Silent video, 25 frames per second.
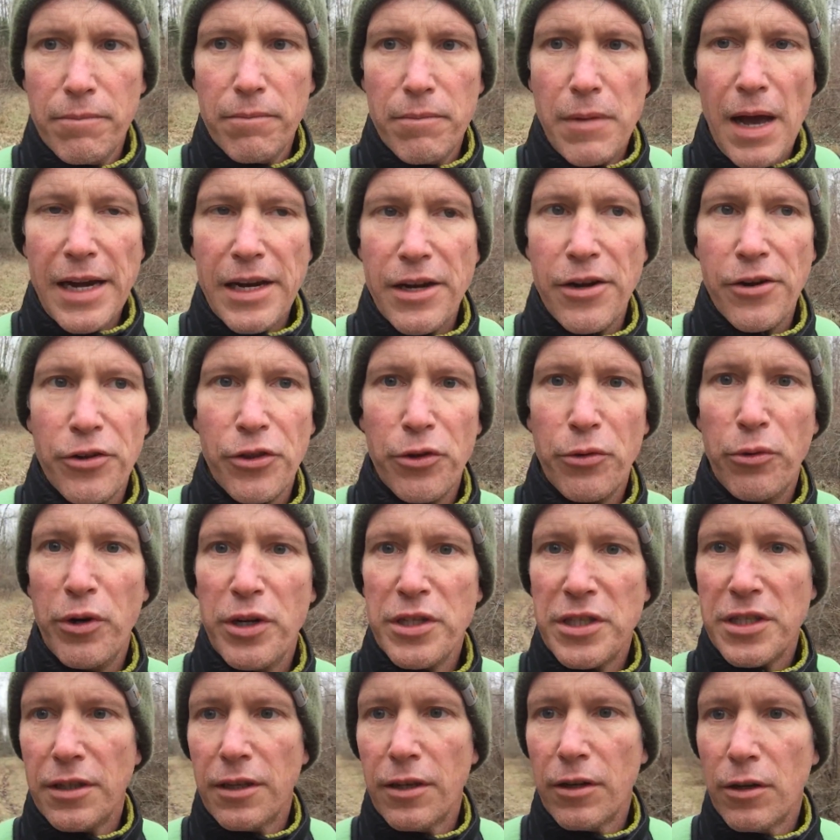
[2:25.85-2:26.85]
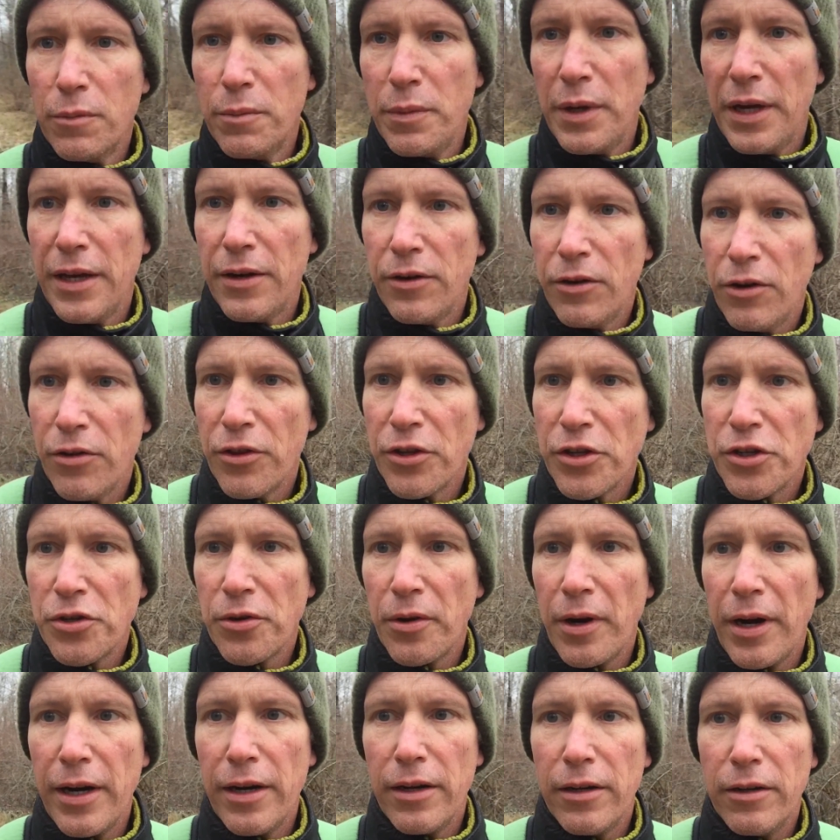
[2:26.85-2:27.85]
Back here in the woods a little bit on the
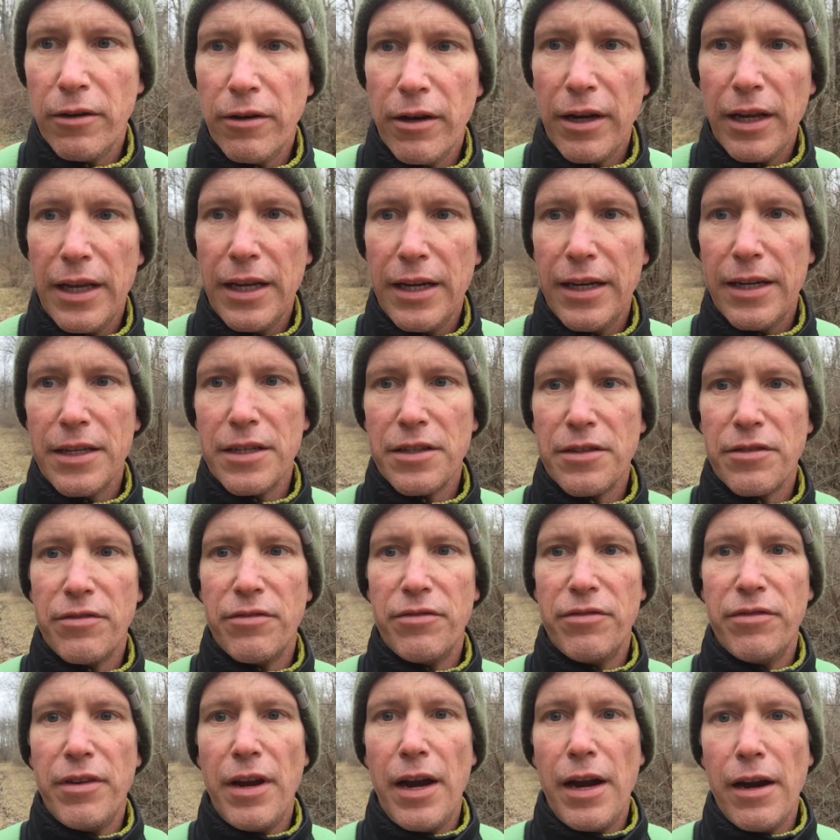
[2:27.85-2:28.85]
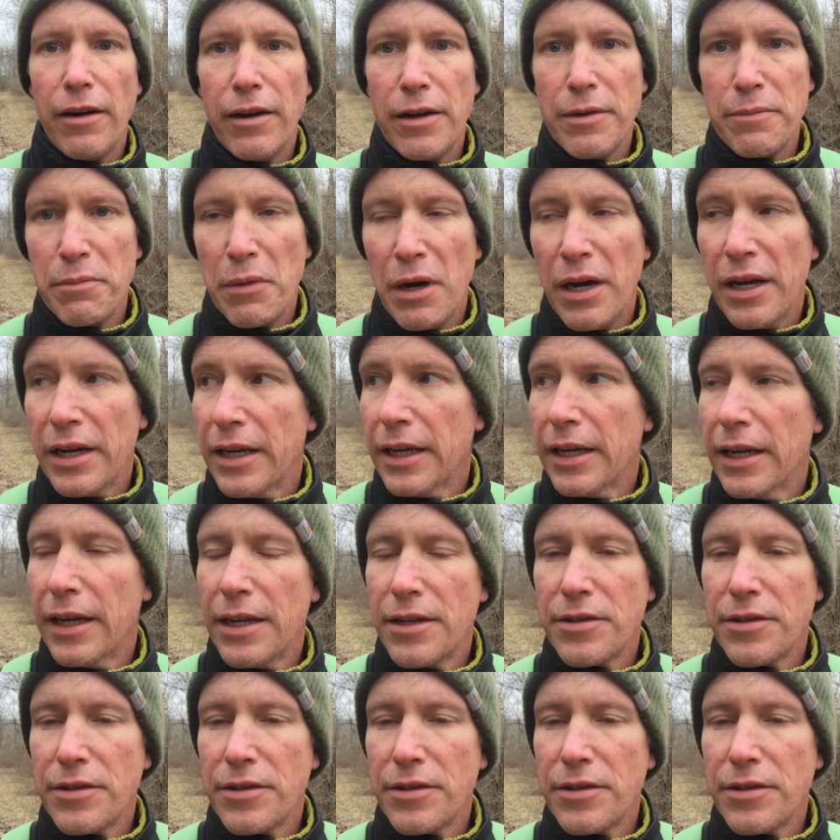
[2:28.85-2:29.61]
trail, it is very muddy.